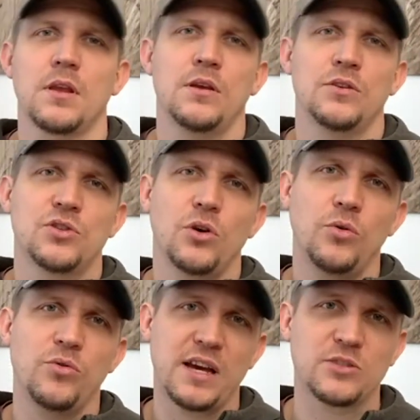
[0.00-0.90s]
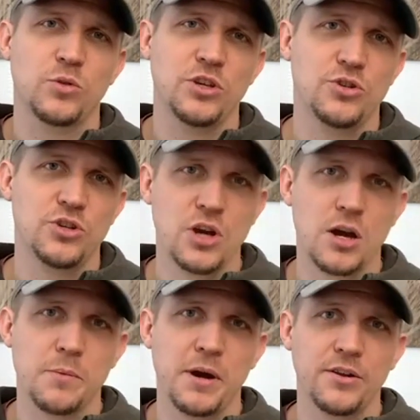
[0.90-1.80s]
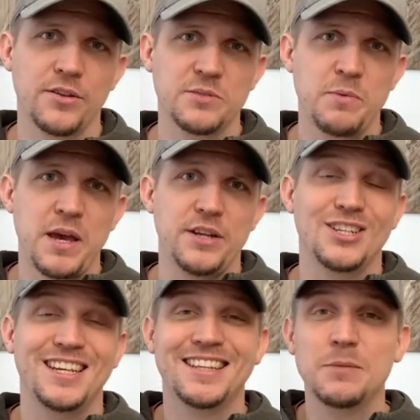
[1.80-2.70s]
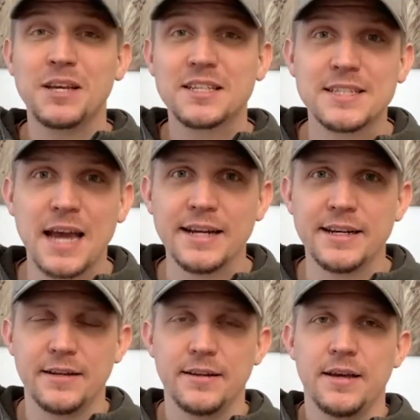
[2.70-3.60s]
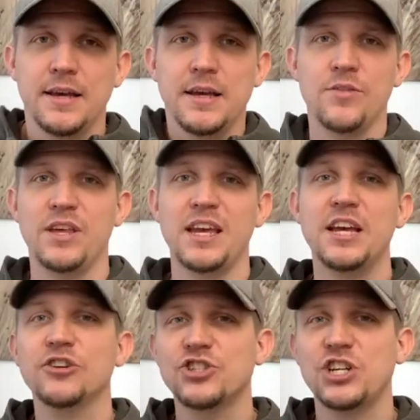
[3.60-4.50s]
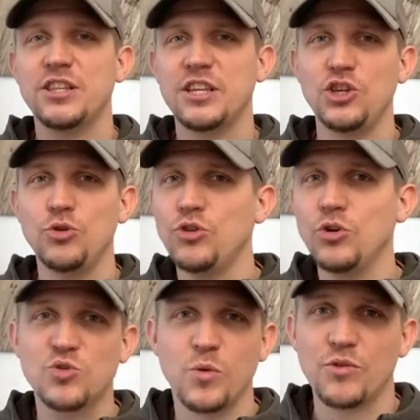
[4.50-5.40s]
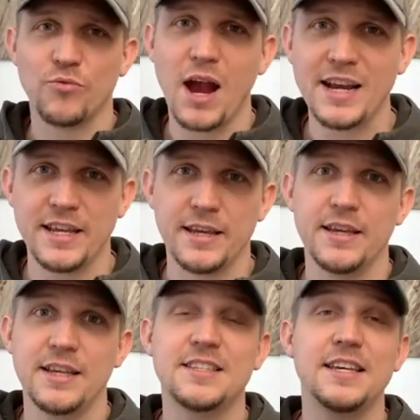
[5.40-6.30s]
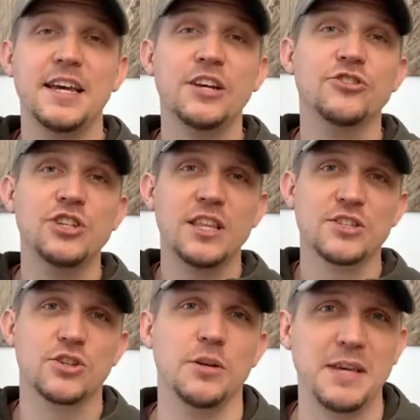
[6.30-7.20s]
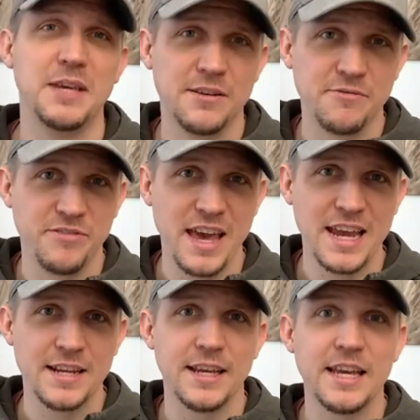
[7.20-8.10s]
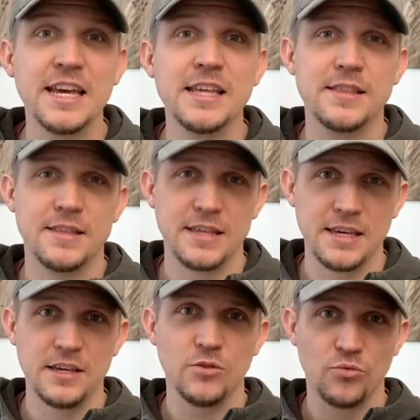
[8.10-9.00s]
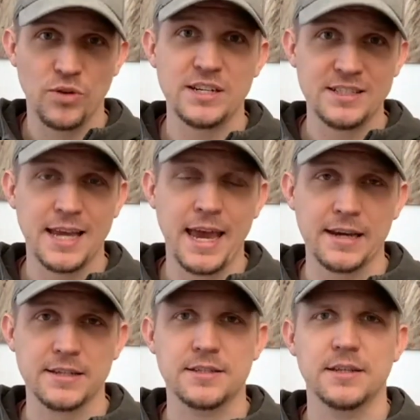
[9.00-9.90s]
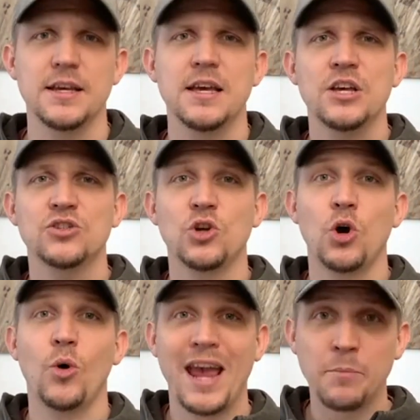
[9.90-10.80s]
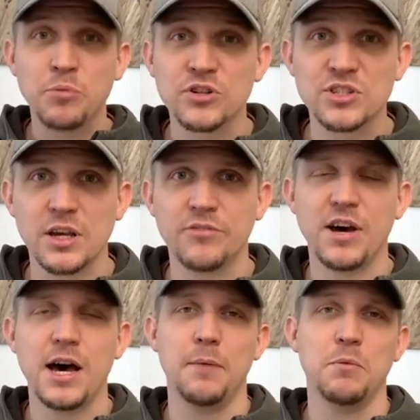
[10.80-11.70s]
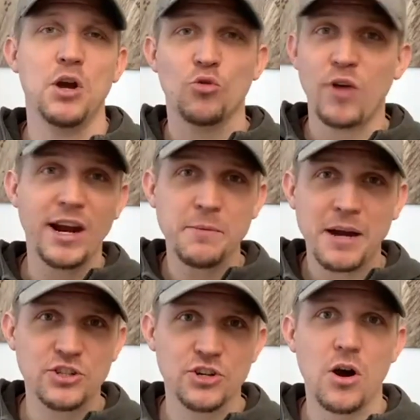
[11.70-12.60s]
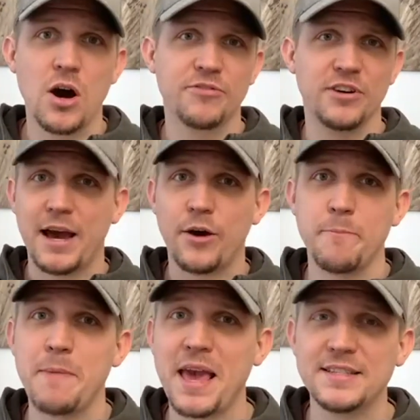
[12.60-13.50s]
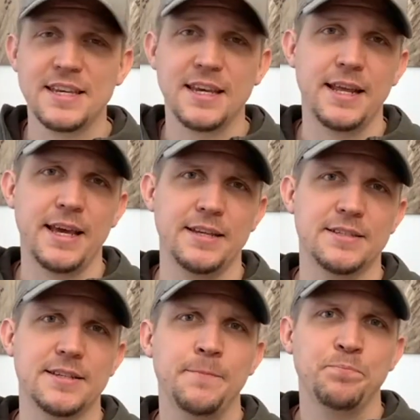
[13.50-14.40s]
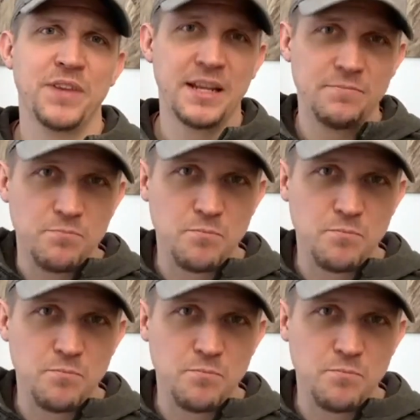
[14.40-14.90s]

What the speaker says: So that's what you should talk about on this page. Get them excited. The energy that you use when writing is the energy that's going to be conveyed in the written text. So amp yourself up, write about your offer and how amazing it is, and